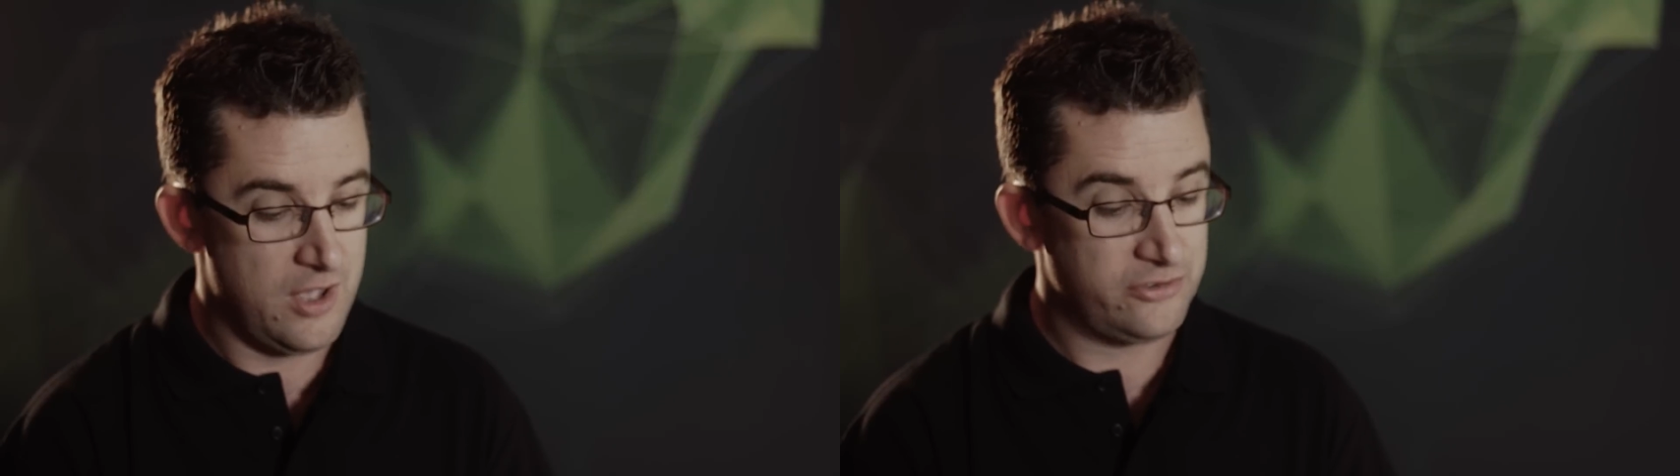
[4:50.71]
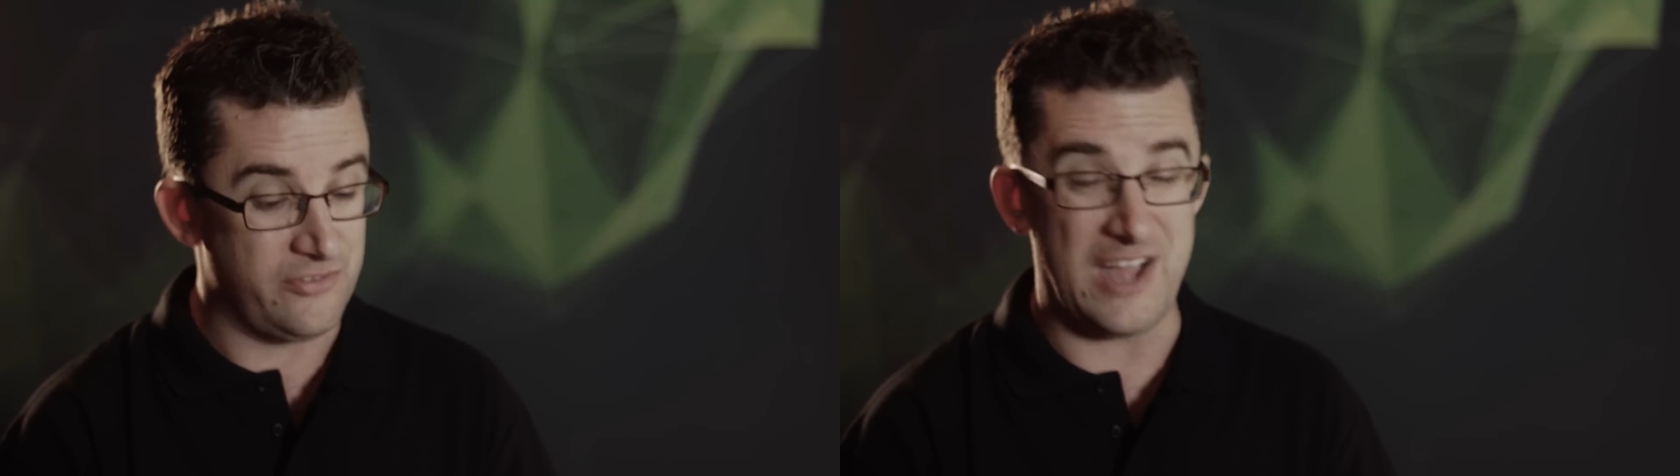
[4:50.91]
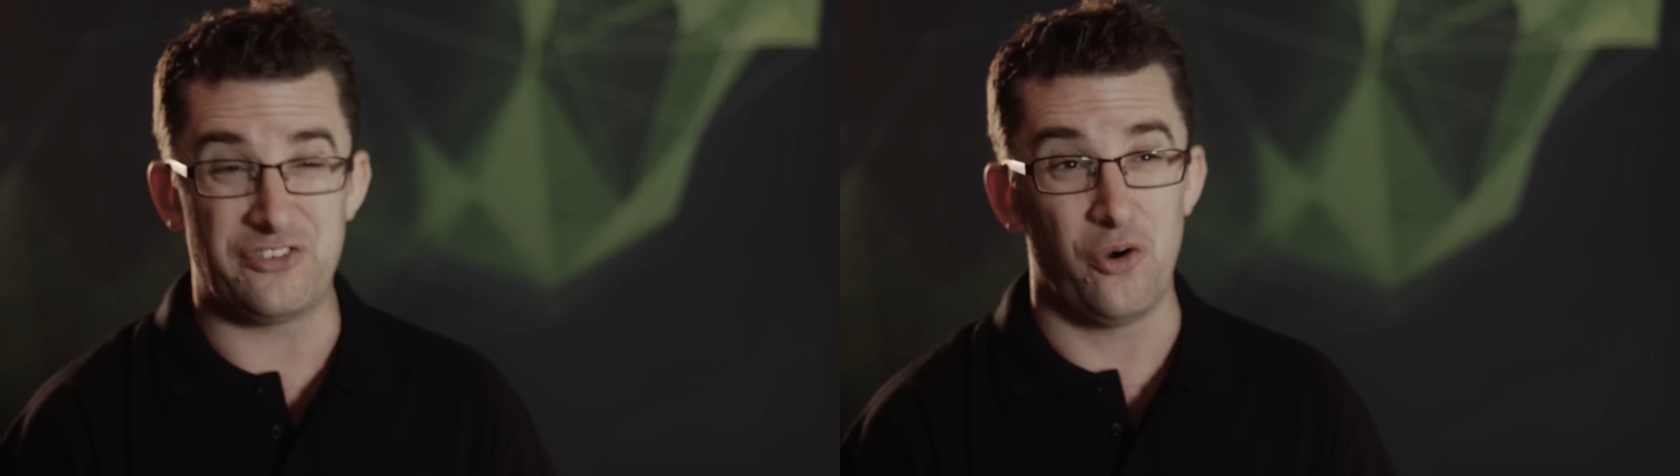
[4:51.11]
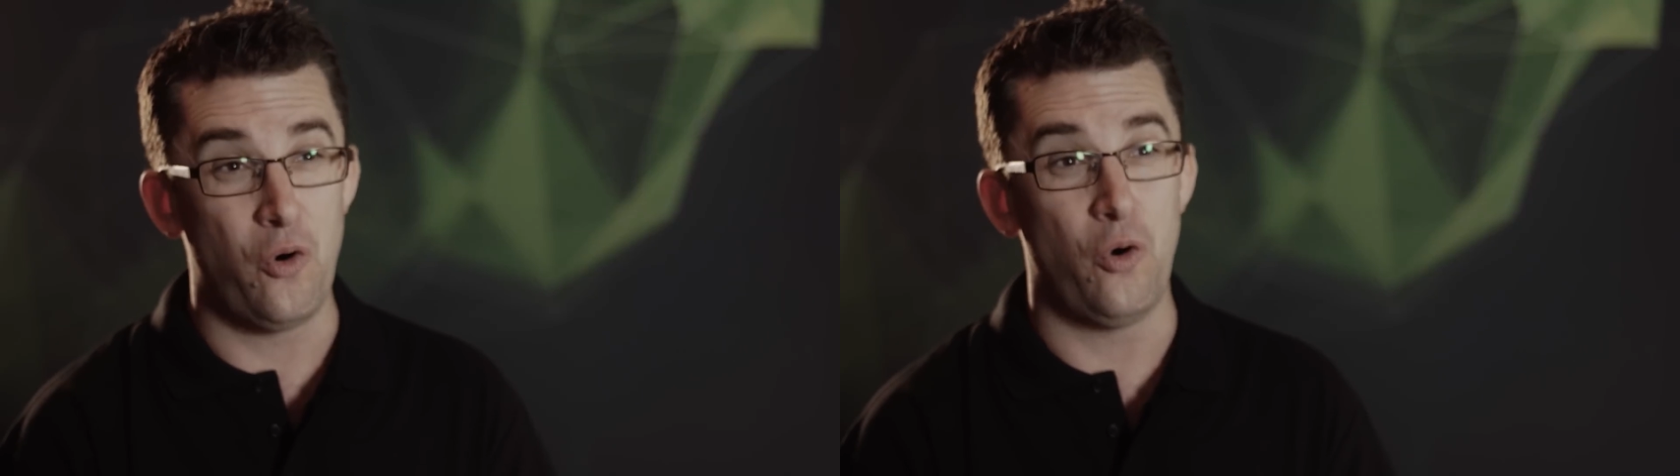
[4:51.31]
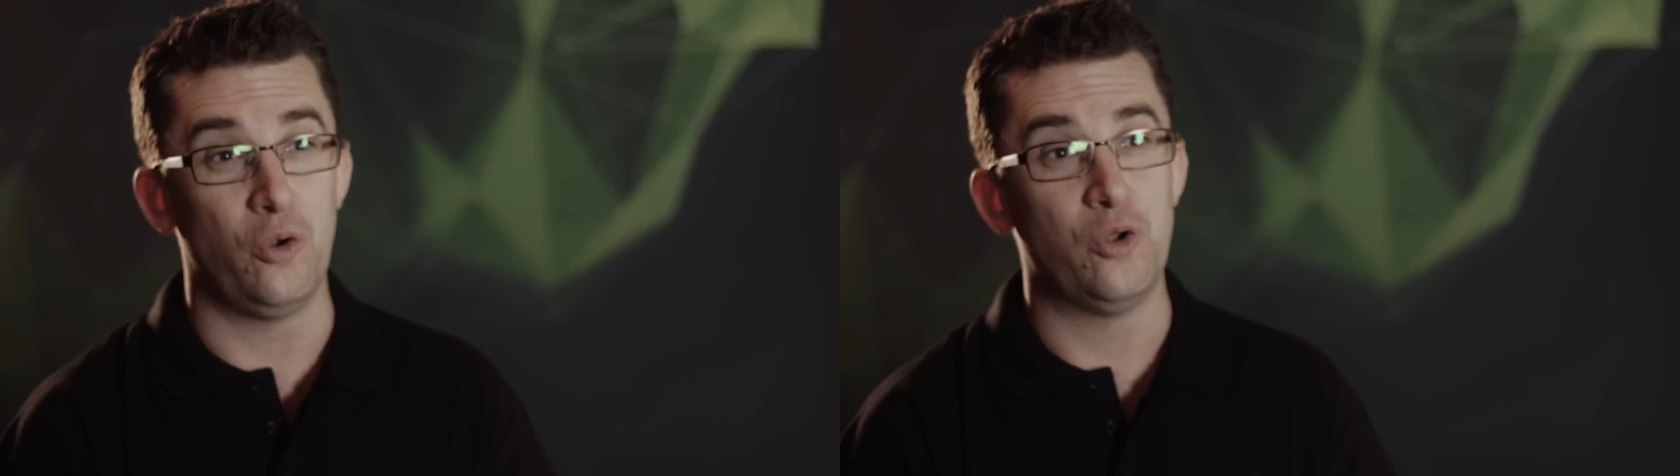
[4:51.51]
So that's
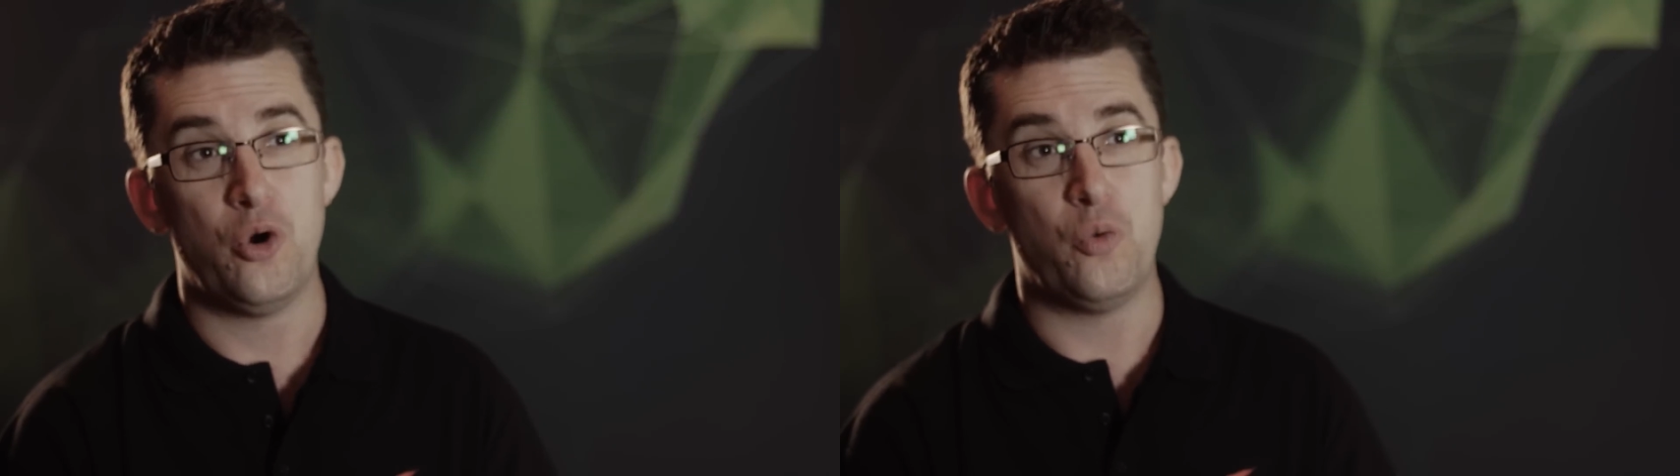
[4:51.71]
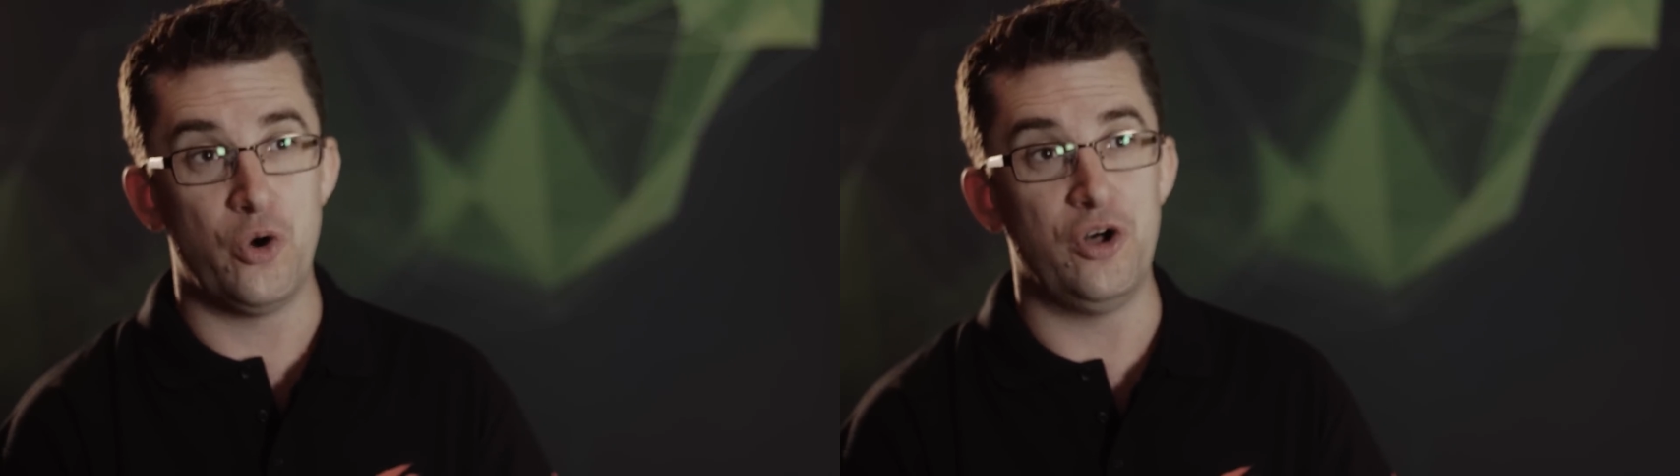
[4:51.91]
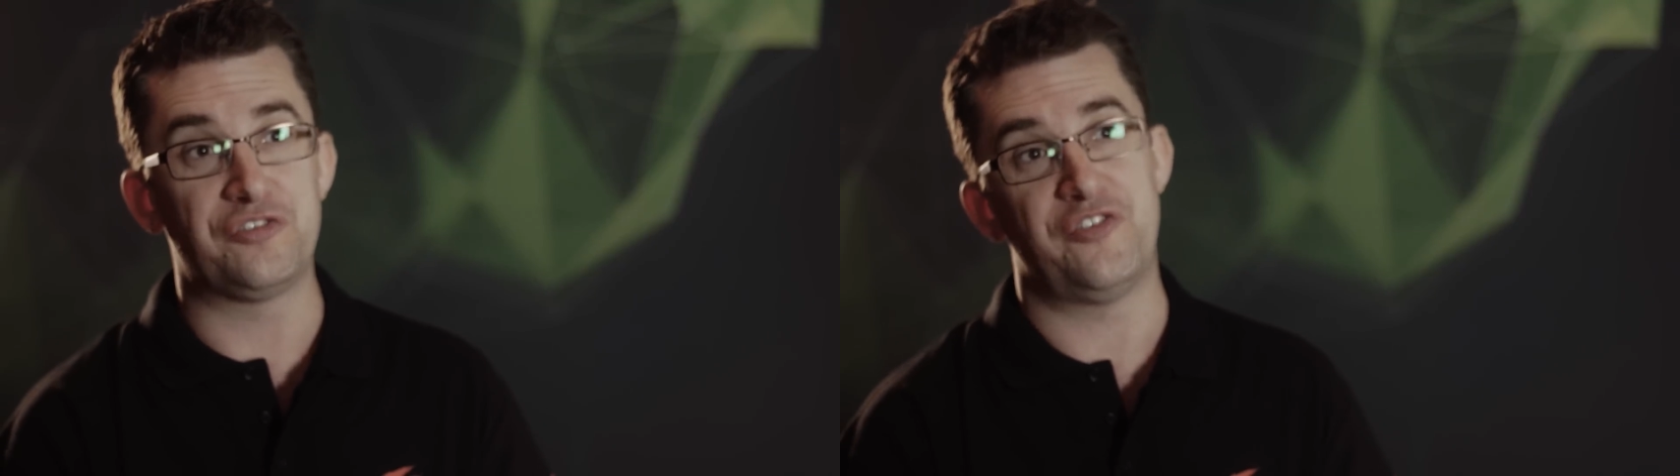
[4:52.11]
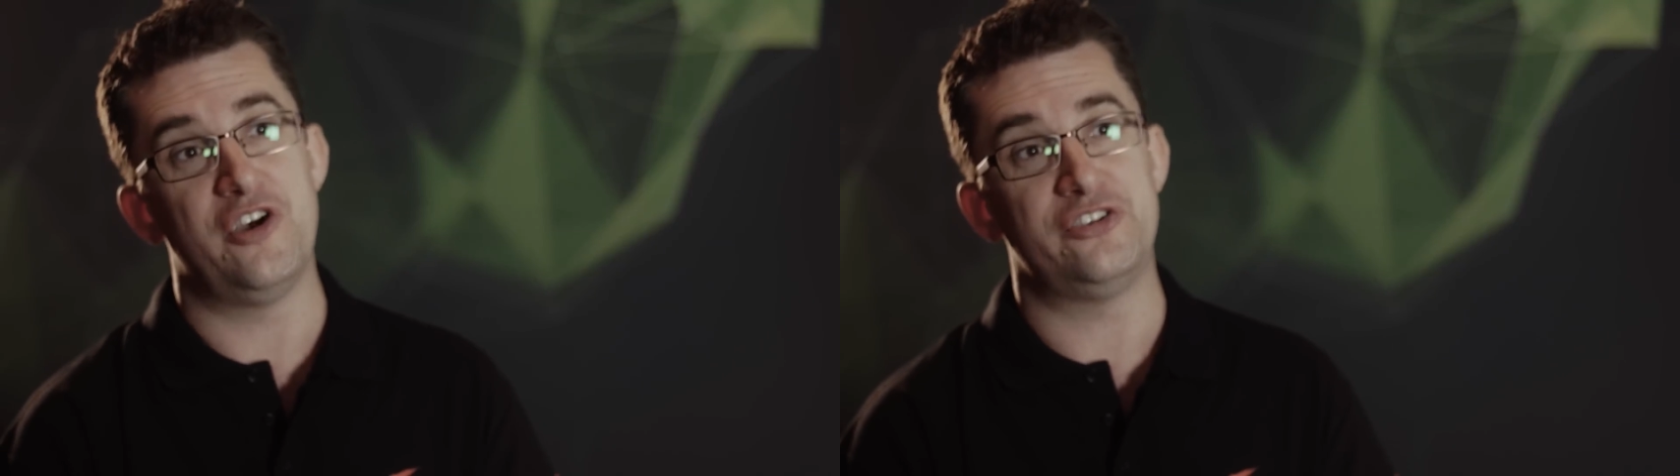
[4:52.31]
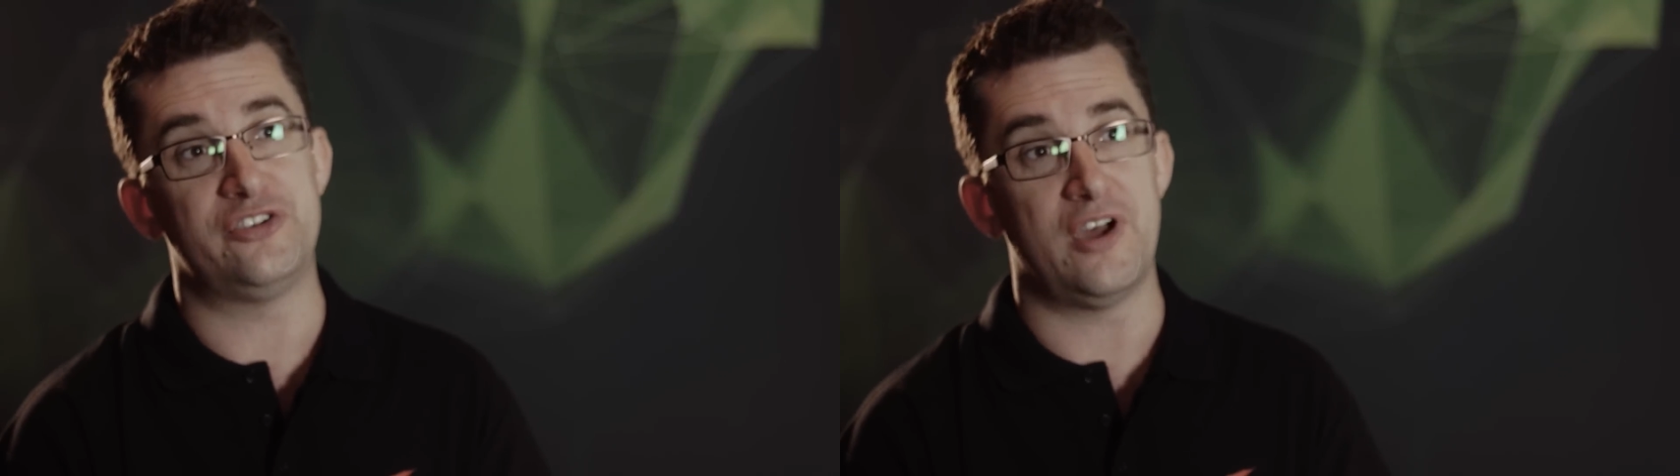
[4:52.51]
all world
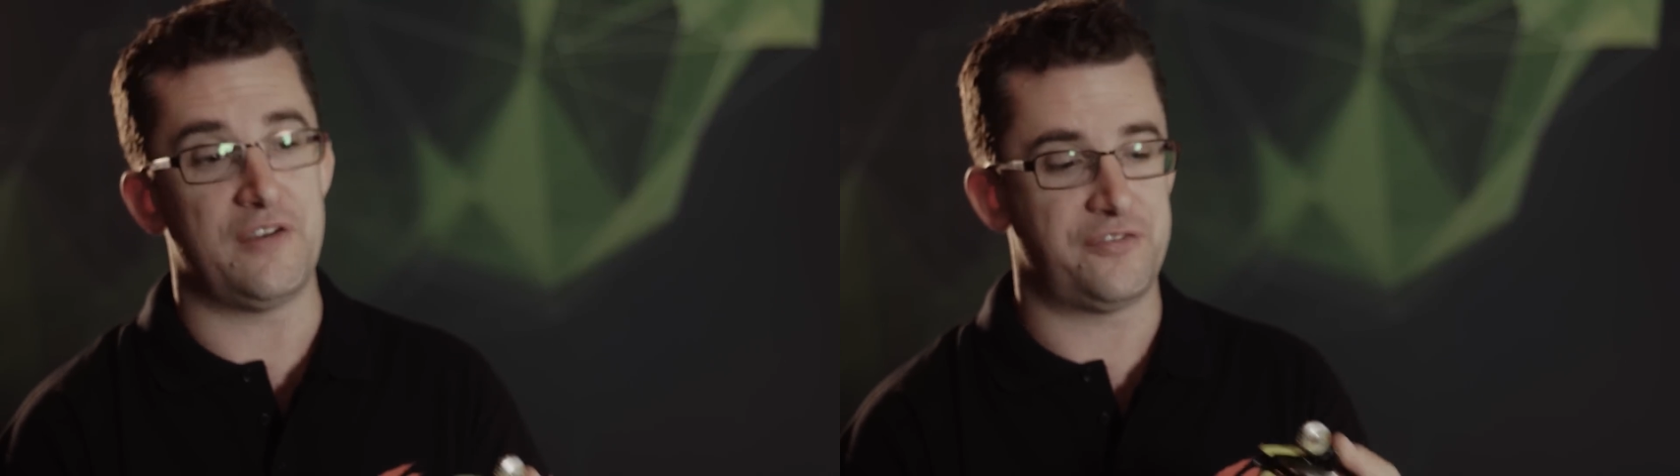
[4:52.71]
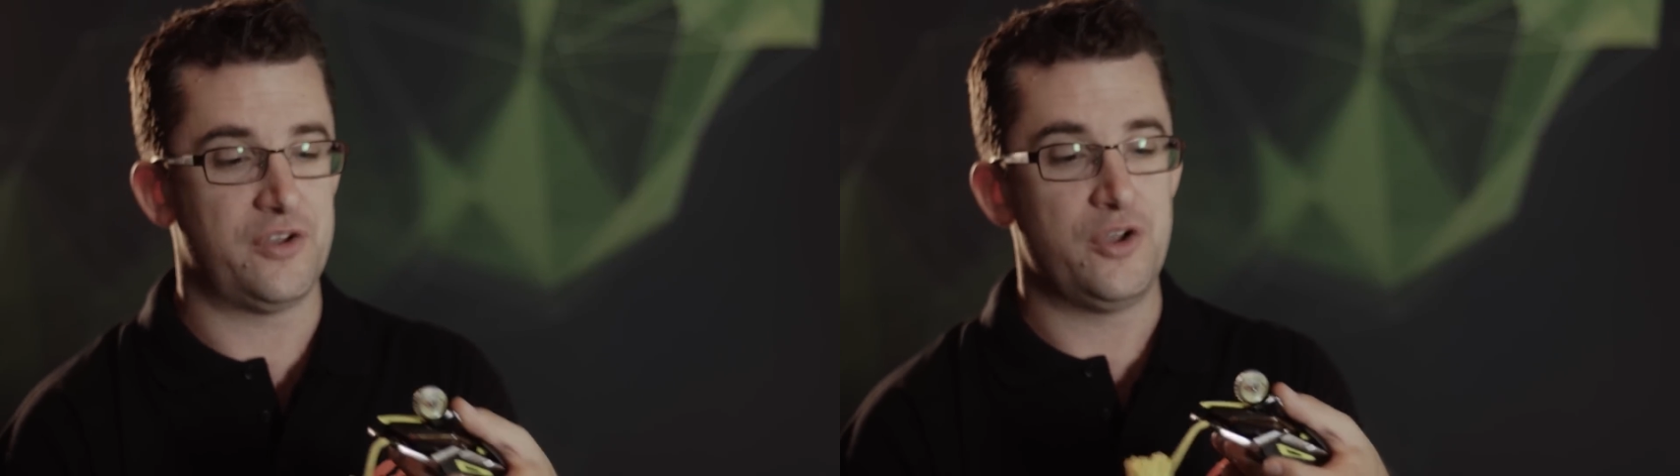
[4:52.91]
first stuff.